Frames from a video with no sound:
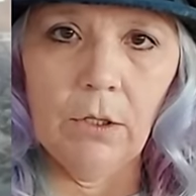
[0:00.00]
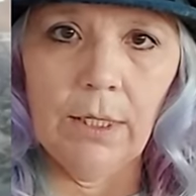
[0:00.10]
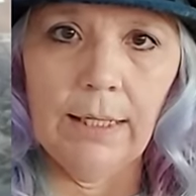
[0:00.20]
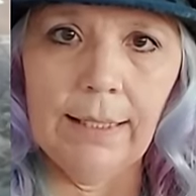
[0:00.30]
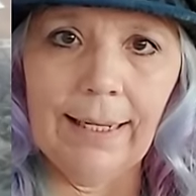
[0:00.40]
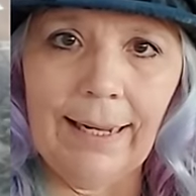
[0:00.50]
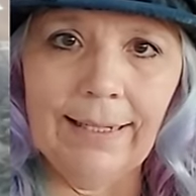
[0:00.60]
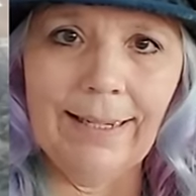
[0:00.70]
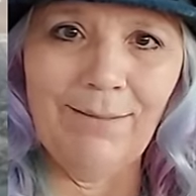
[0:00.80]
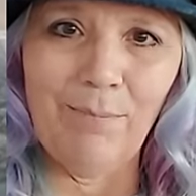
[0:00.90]
and she
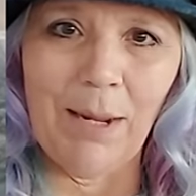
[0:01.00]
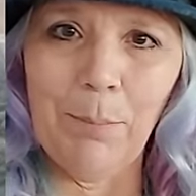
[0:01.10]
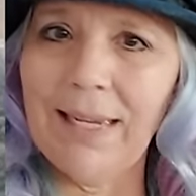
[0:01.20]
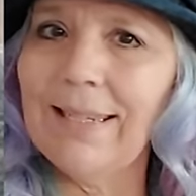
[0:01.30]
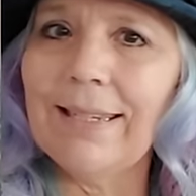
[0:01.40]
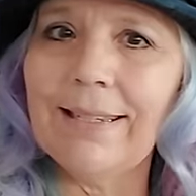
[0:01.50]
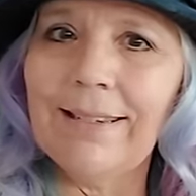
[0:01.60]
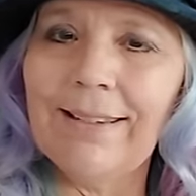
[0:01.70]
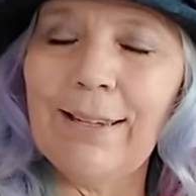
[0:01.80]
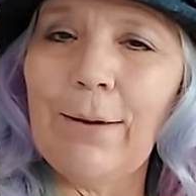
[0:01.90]
selected my pieces.
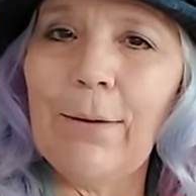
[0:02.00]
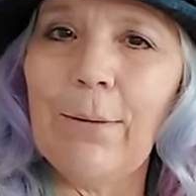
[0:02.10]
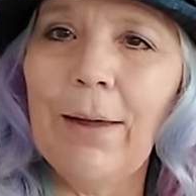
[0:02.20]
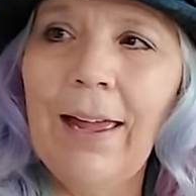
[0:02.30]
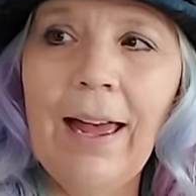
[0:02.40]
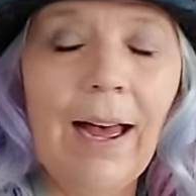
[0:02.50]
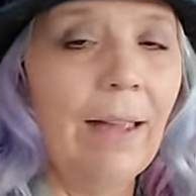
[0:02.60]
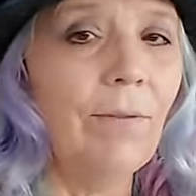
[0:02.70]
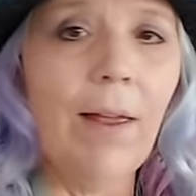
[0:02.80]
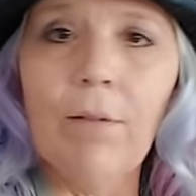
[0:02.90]
So
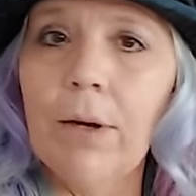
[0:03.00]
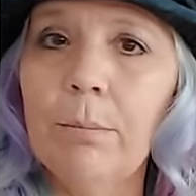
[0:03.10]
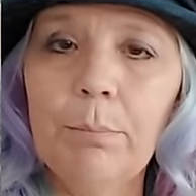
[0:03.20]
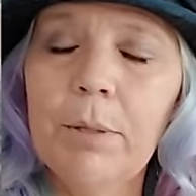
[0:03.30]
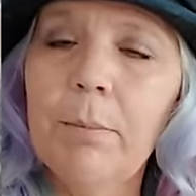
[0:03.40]
I'd never